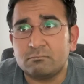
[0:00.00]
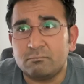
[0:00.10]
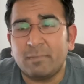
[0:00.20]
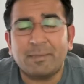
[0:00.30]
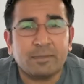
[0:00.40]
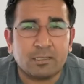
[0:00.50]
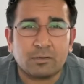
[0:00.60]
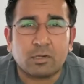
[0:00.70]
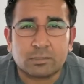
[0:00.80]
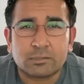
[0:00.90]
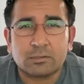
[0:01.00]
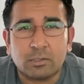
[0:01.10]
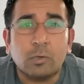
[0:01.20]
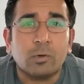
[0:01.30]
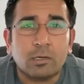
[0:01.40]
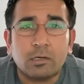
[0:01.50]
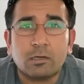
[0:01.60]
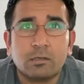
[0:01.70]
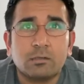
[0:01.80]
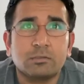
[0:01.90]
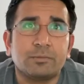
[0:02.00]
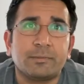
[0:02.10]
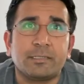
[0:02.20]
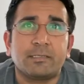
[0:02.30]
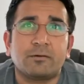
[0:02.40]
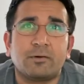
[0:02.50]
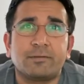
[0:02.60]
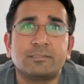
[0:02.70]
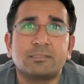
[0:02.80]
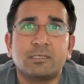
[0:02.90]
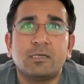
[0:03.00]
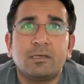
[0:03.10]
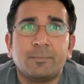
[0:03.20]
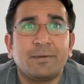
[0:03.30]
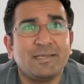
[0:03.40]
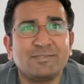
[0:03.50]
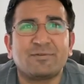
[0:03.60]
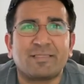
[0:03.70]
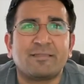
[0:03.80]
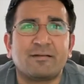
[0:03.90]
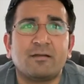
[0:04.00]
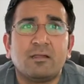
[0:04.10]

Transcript: Maybe a notch lower. to be honest, but he's right there.